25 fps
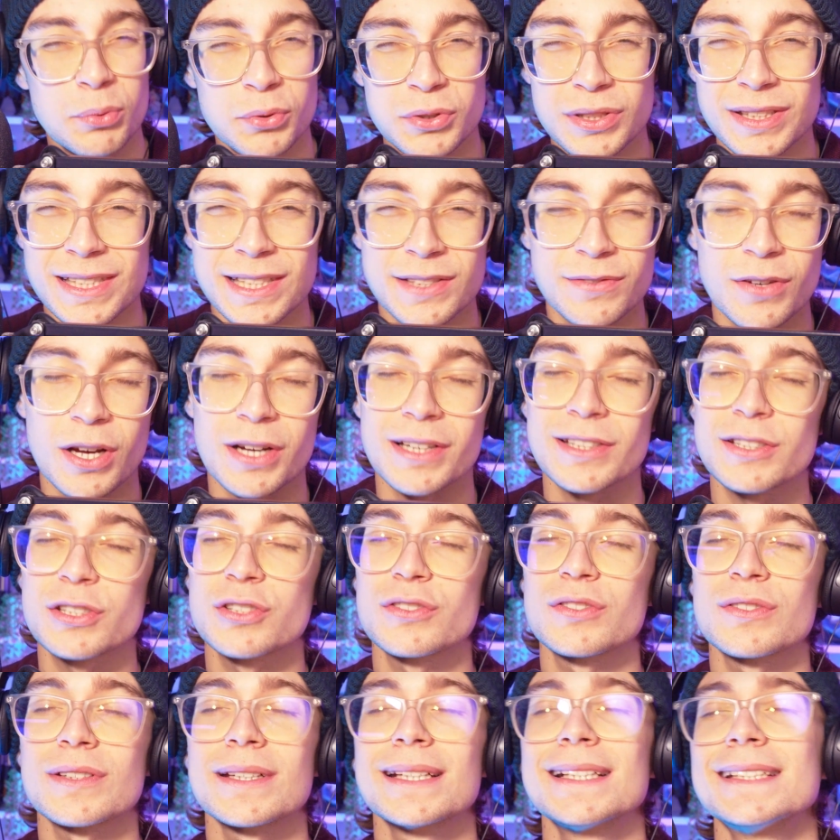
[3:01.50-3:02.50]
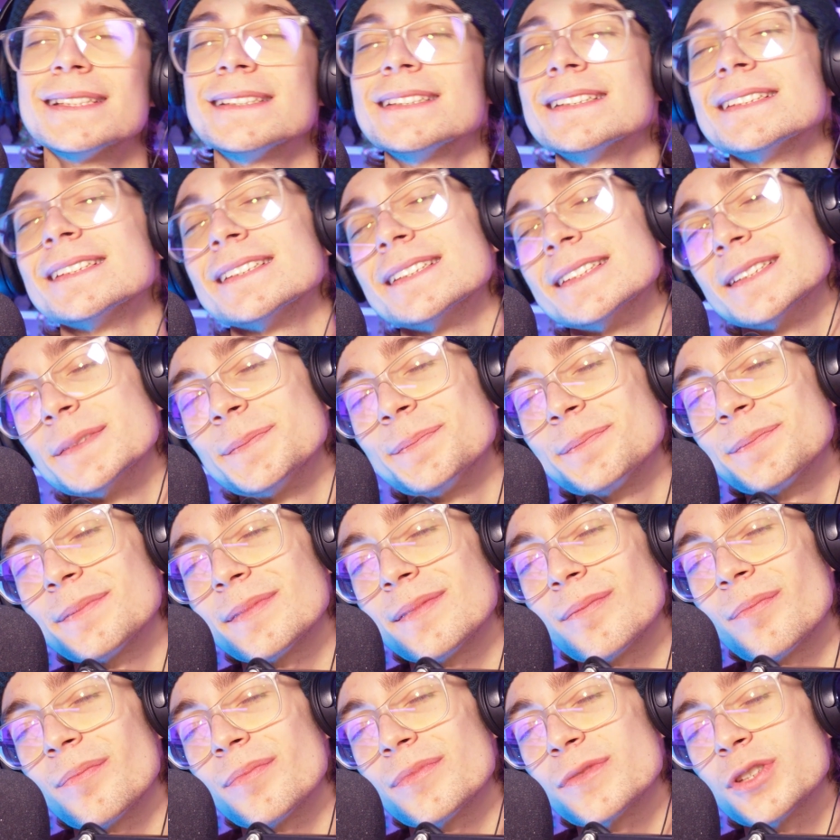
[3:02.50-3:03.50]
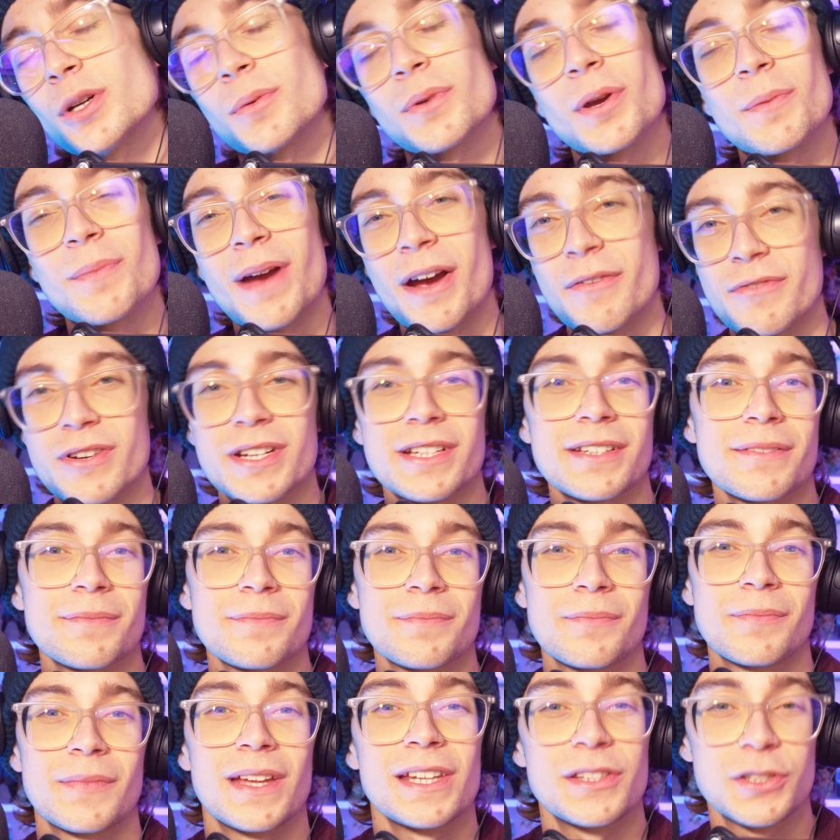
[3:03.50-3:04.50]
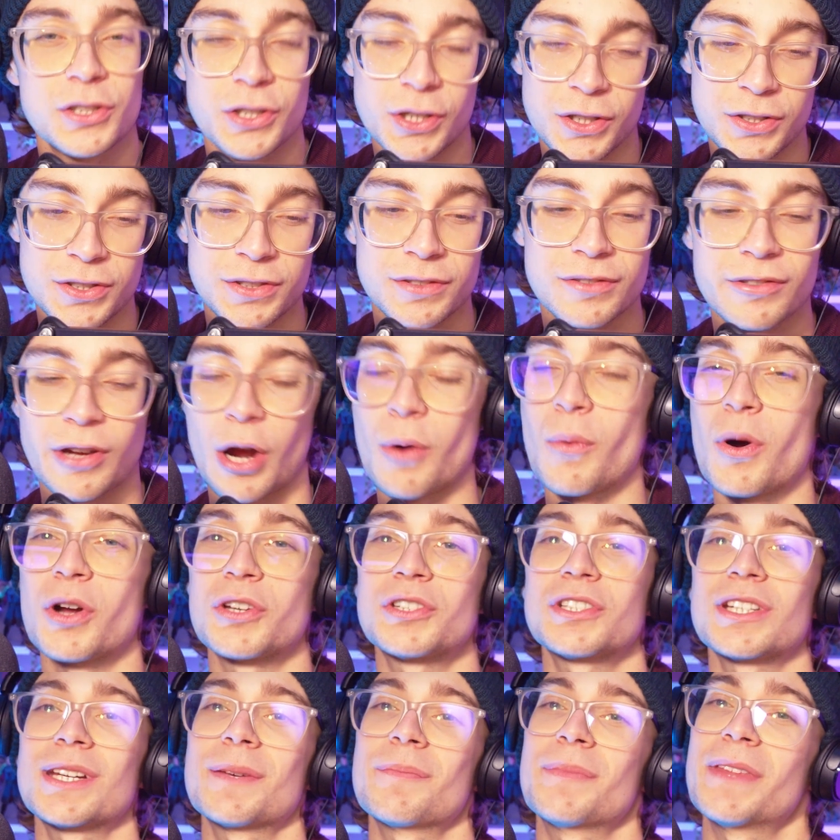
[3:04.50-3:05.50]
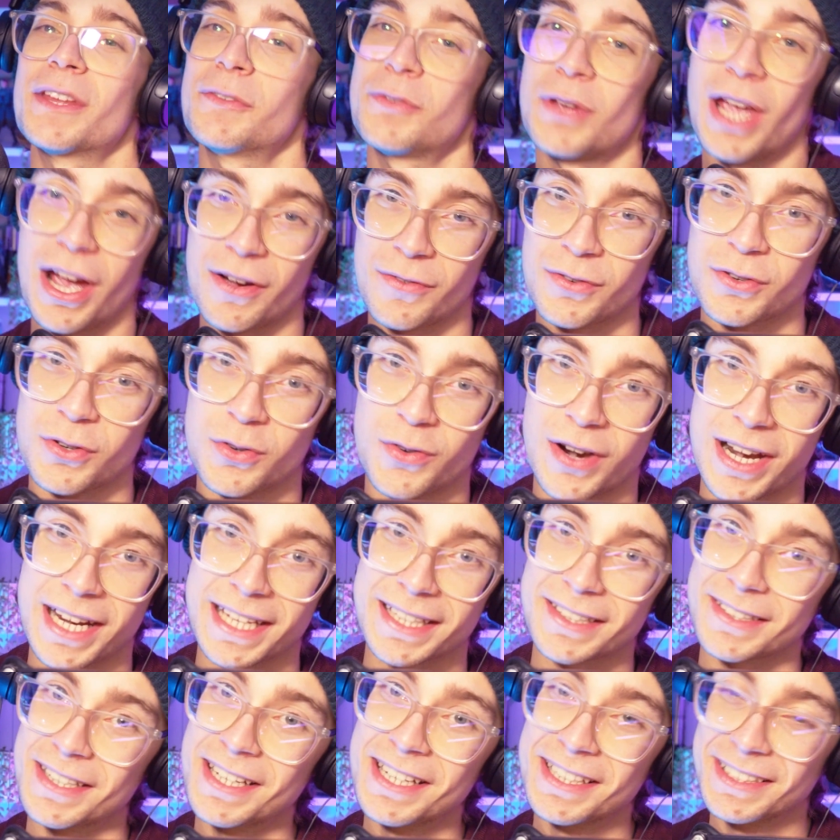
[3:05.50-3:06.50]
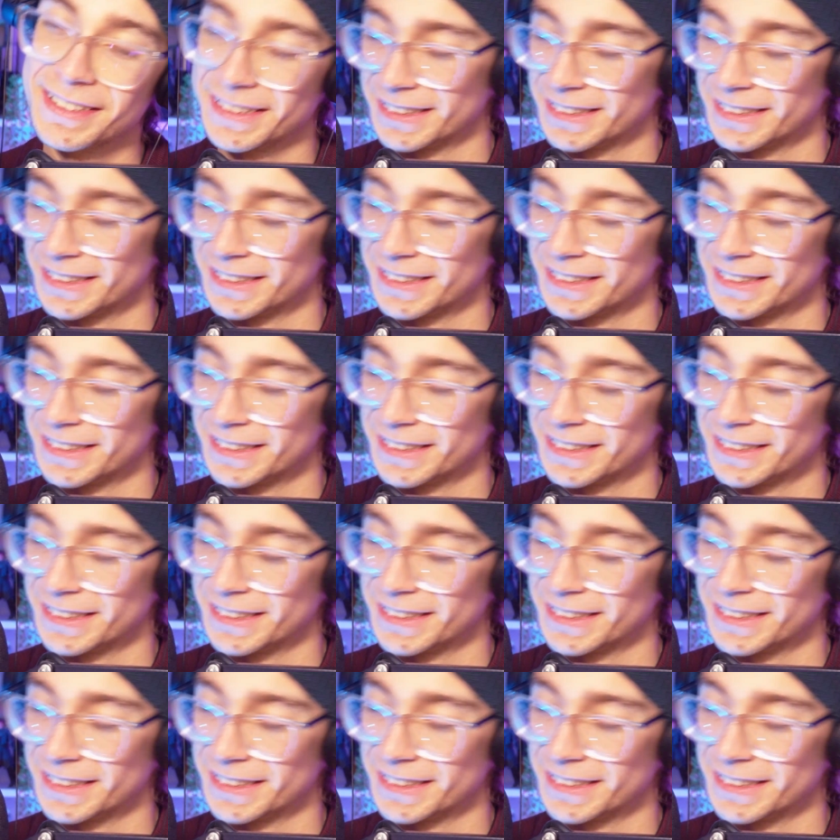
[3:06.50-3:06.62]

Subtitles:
people to this film. It's Top Gun Maverick. It's good. Go watch it if you haven't already.